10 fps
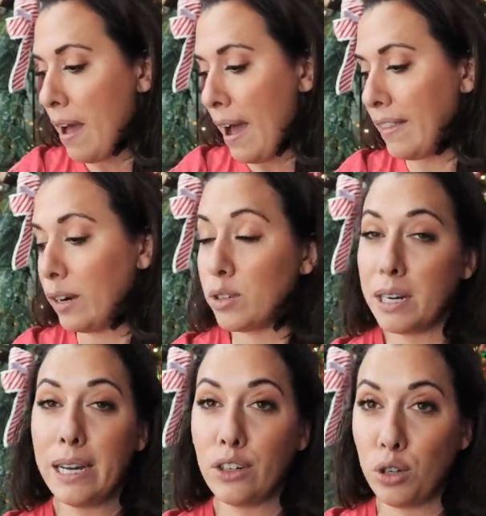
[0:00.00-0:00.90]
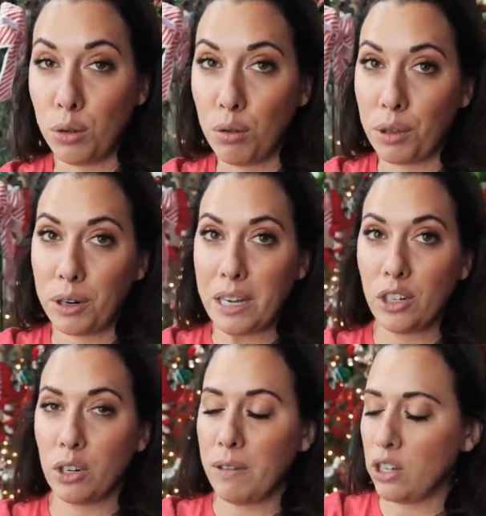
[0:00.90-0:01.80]
and then I was gonna get two 30
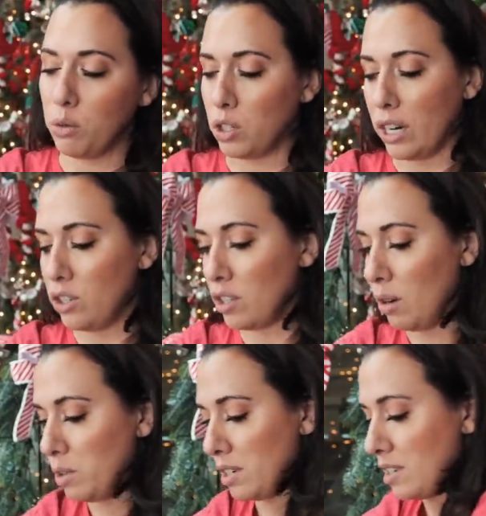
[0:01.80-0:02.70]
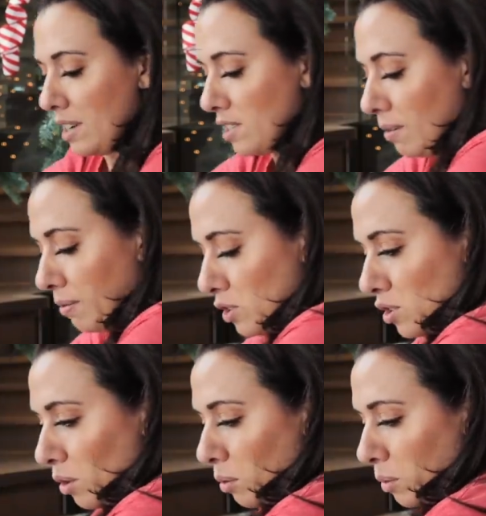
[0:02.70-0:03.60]
inch of each, which I just thought was excessive.
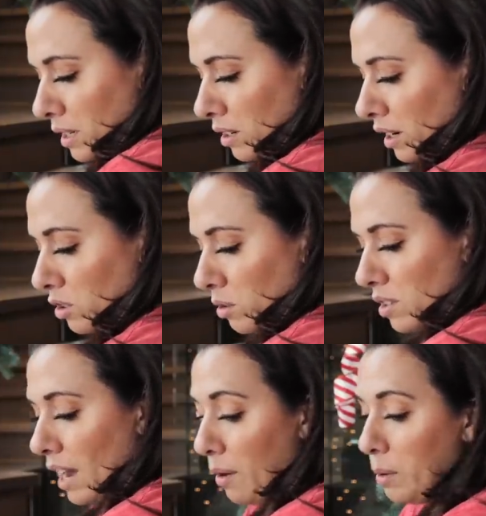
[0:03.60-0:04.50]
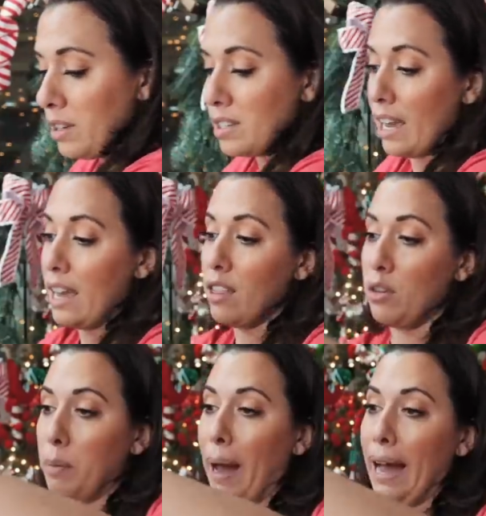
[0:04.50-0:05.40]
So we did not do this. I will say
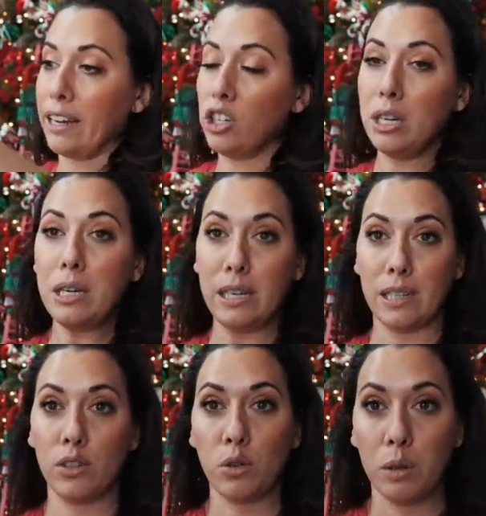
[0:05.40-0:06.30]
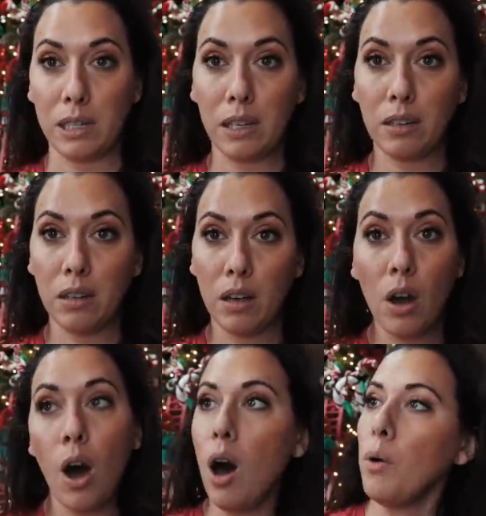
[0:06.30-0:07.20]
their packaging is exquisite.
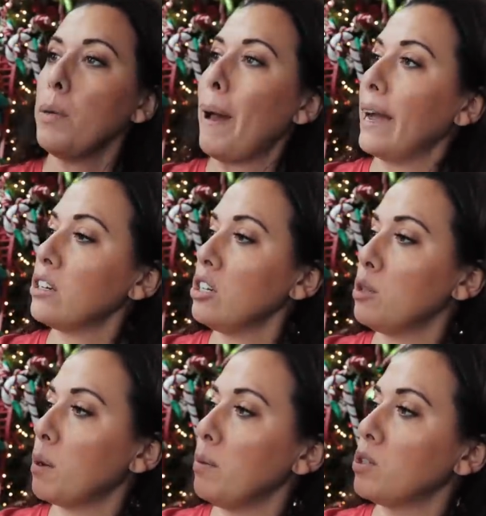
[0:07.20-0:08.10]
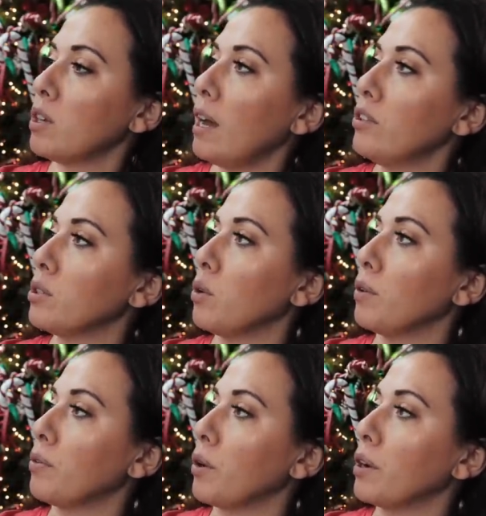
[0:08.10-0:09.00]
Oh, the packaging is pretty much the colors I'm
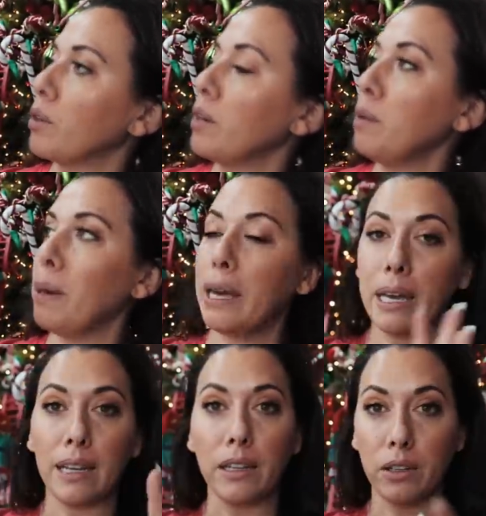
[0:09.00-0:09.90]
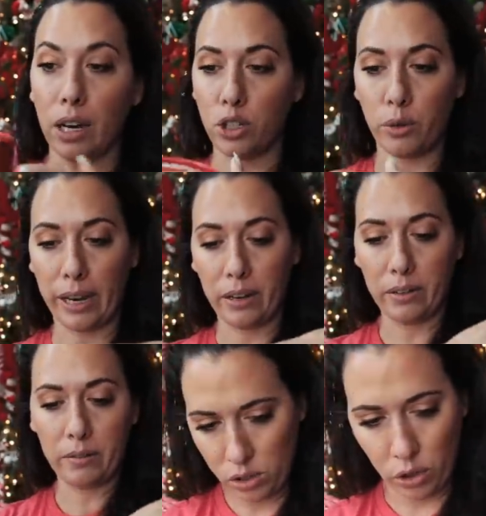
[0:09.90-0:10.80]
going for. Green, pink, and a little touch of red.
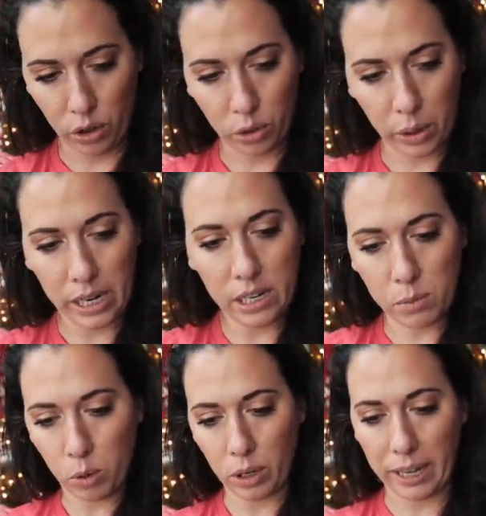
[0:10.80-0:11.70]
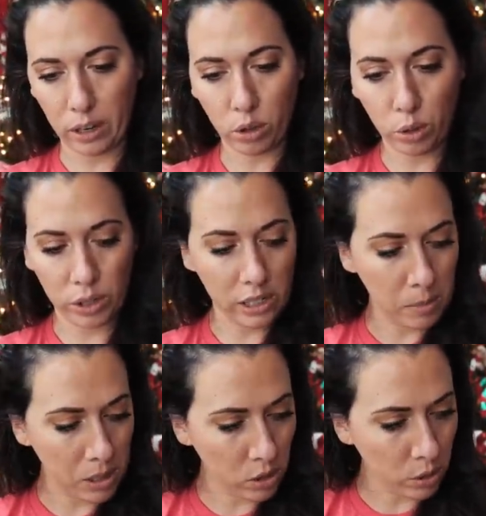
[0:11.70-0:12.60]
So the green is more like a
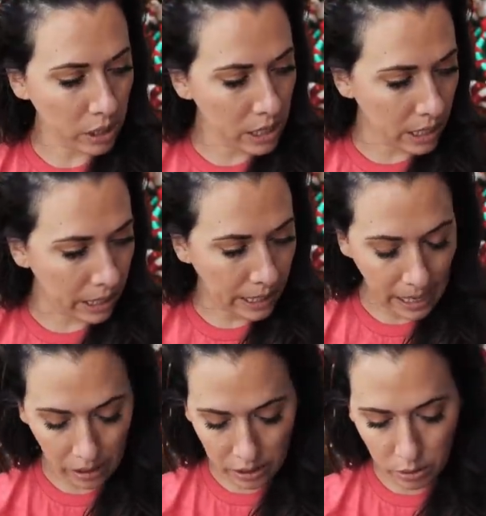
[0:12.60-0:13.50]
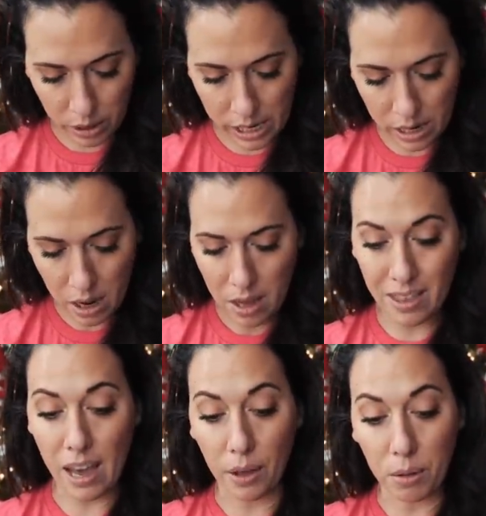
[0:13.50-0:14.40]
Christmas green than a Kelly green.
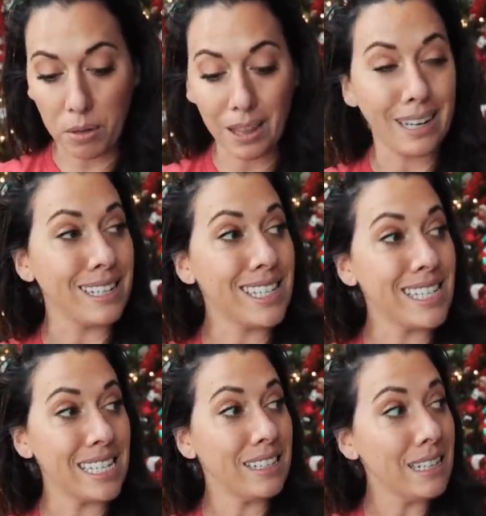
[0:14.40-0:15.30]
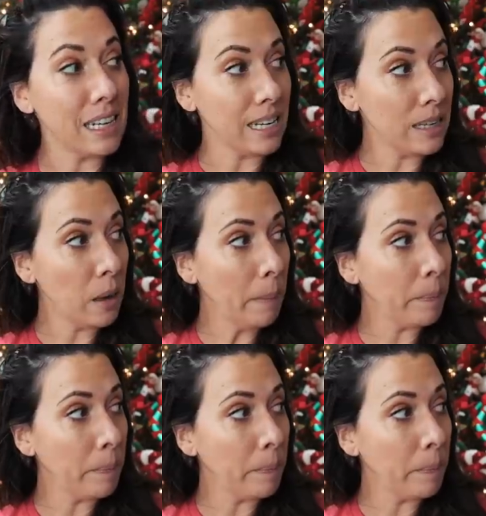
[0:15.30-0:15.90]
The other thing that I still need